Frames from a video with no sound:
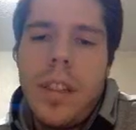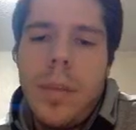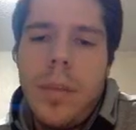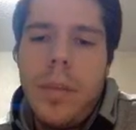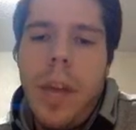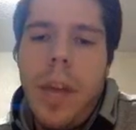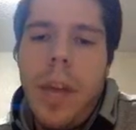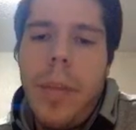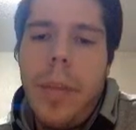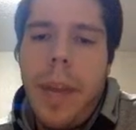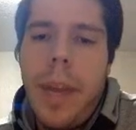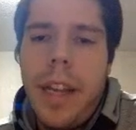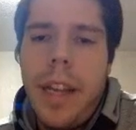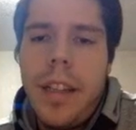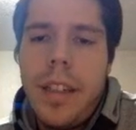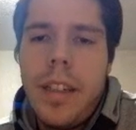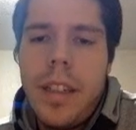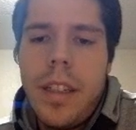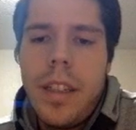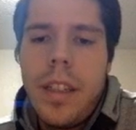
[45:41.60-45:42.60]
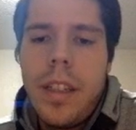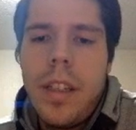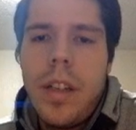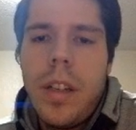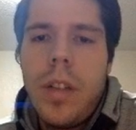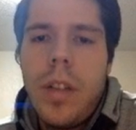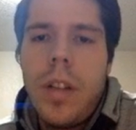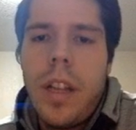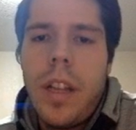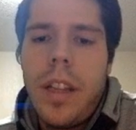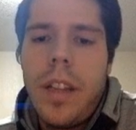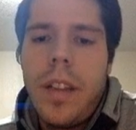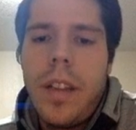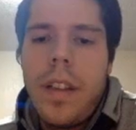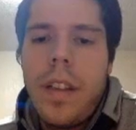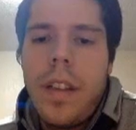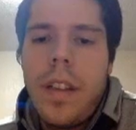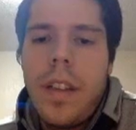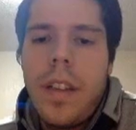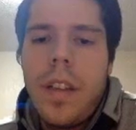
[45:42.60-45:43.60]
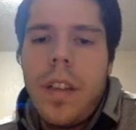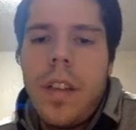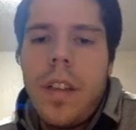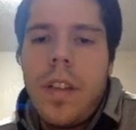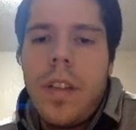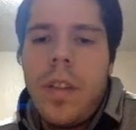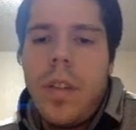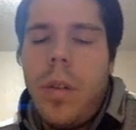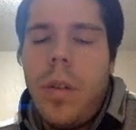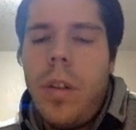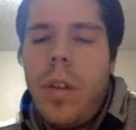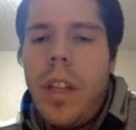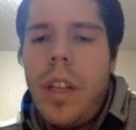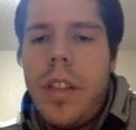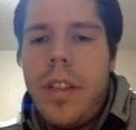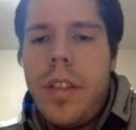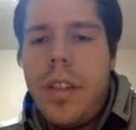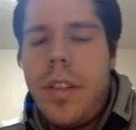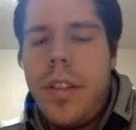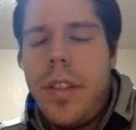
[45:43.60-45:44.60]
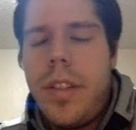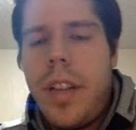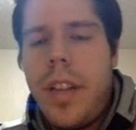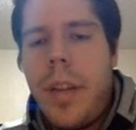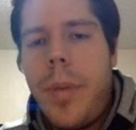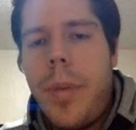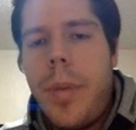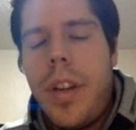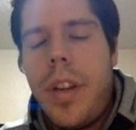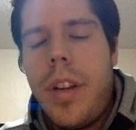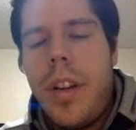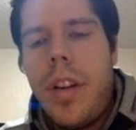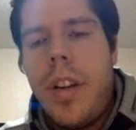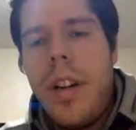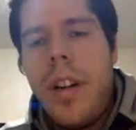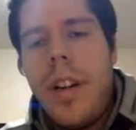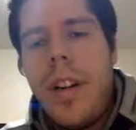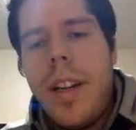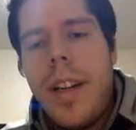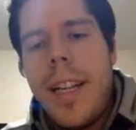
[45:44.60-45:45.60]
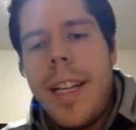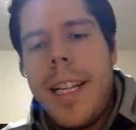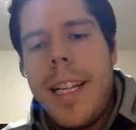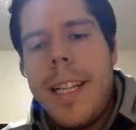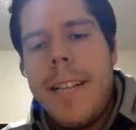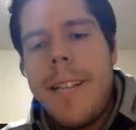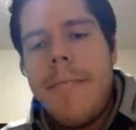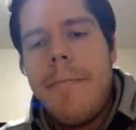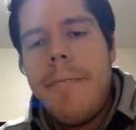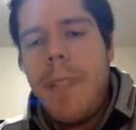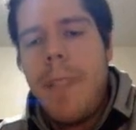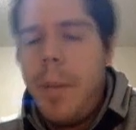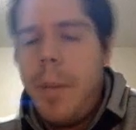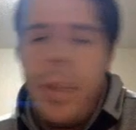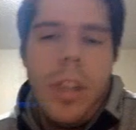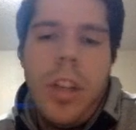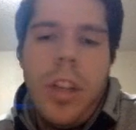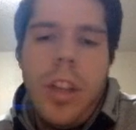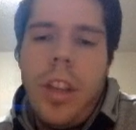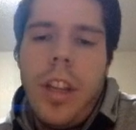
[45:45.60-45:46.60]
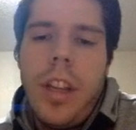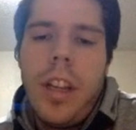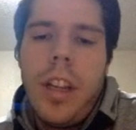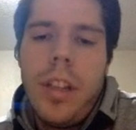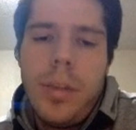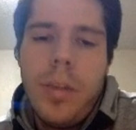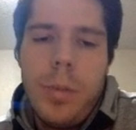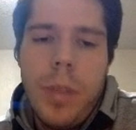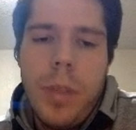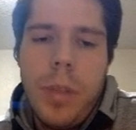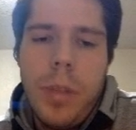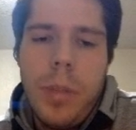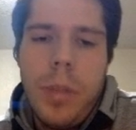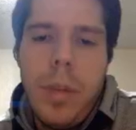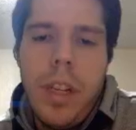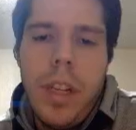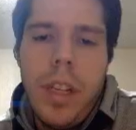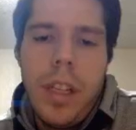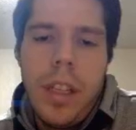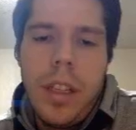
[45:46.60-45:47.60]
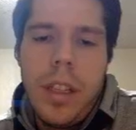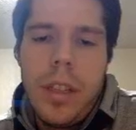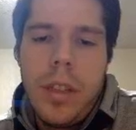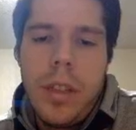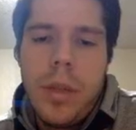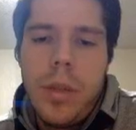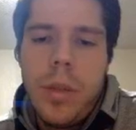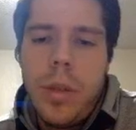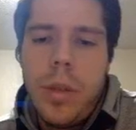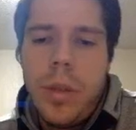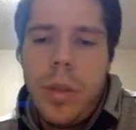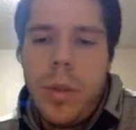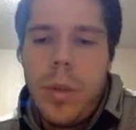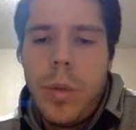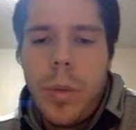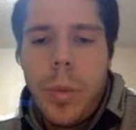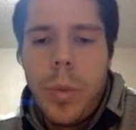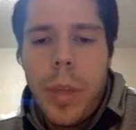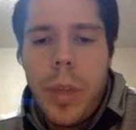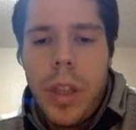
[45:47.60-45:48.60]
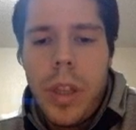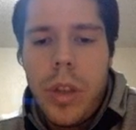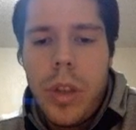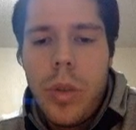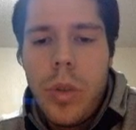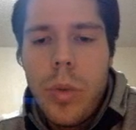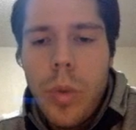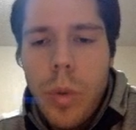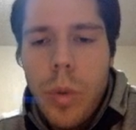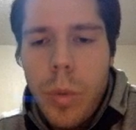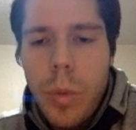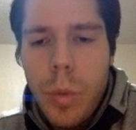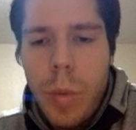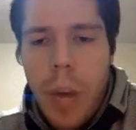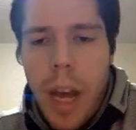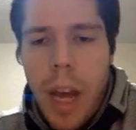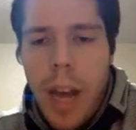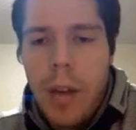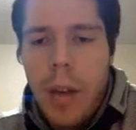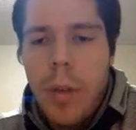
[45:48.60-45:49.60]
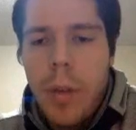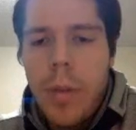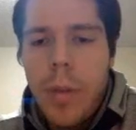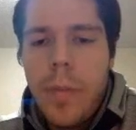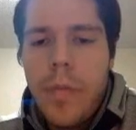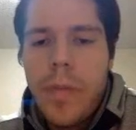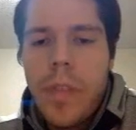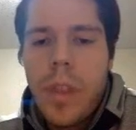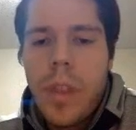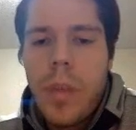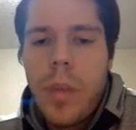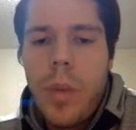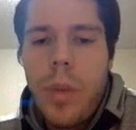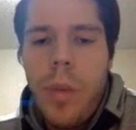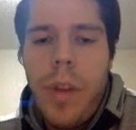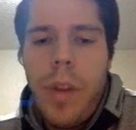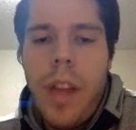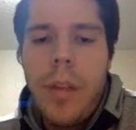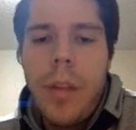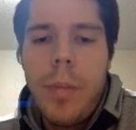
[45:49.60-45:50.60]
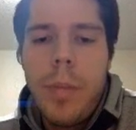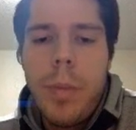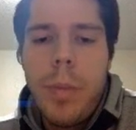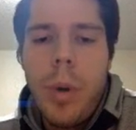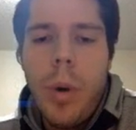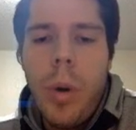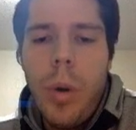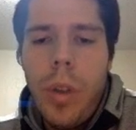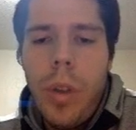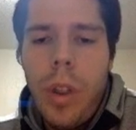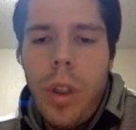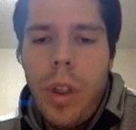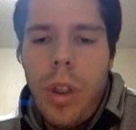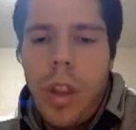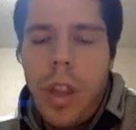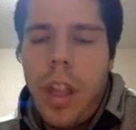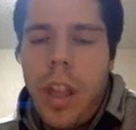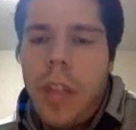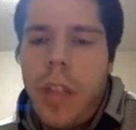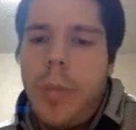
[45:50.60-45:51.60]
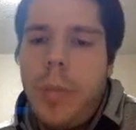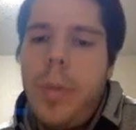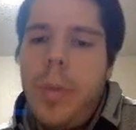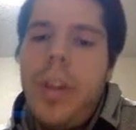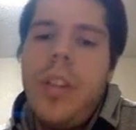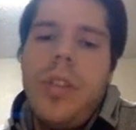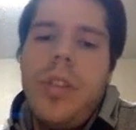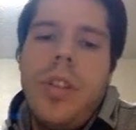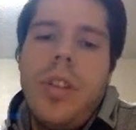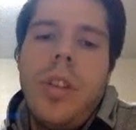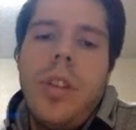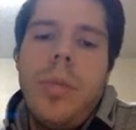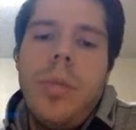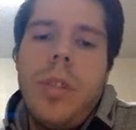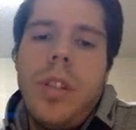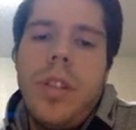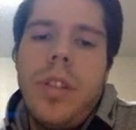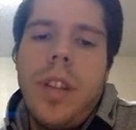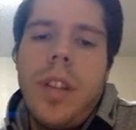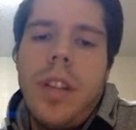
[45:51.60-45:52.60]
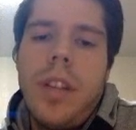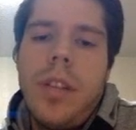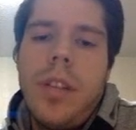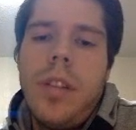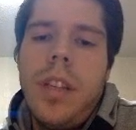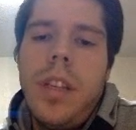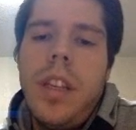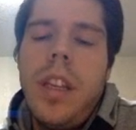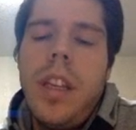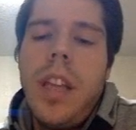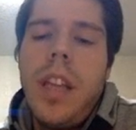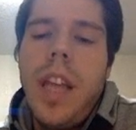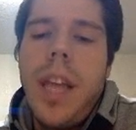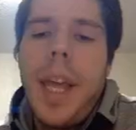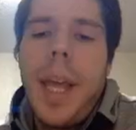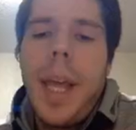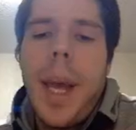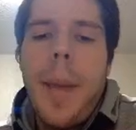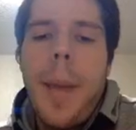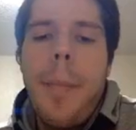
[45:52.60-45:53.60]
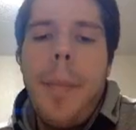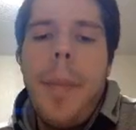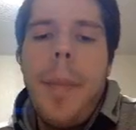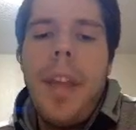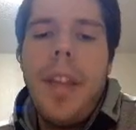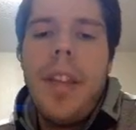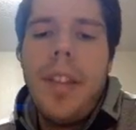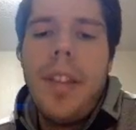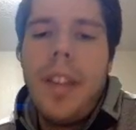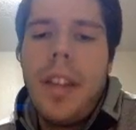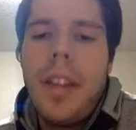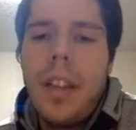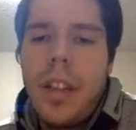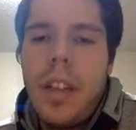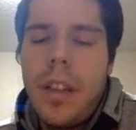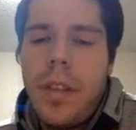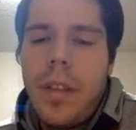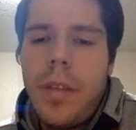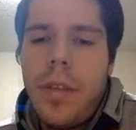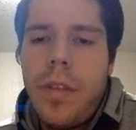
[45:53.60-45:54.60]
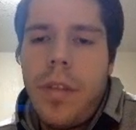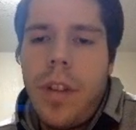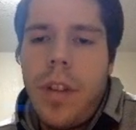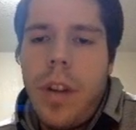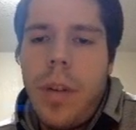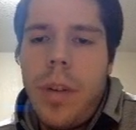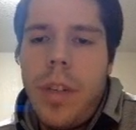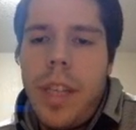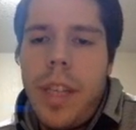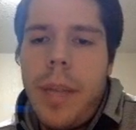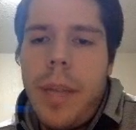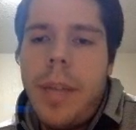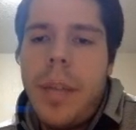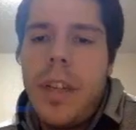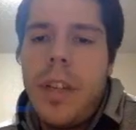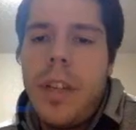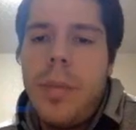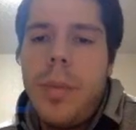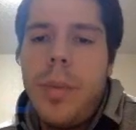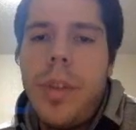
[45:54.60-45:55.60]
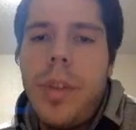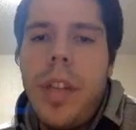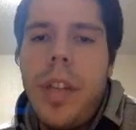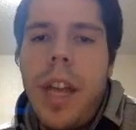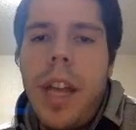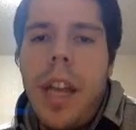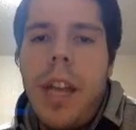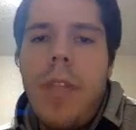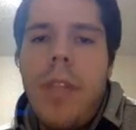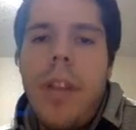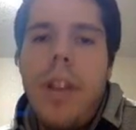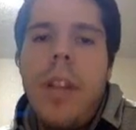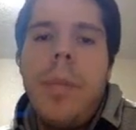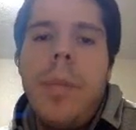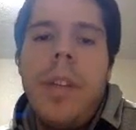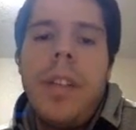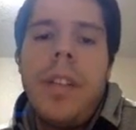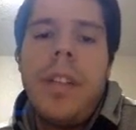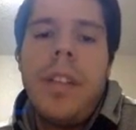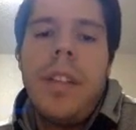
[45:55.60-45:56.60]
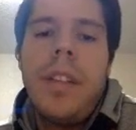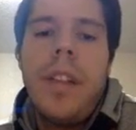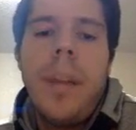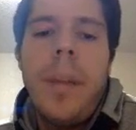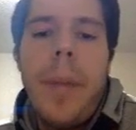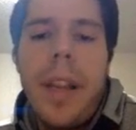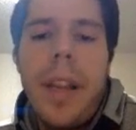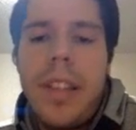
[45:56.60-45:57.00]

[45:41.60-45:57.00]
My bad. Okay. So let's just Sycamore here. I mean, nothing else we really could do. We do? Wow. We find both experience share, which is actually amazing for our damage output, and I find a, mix, a max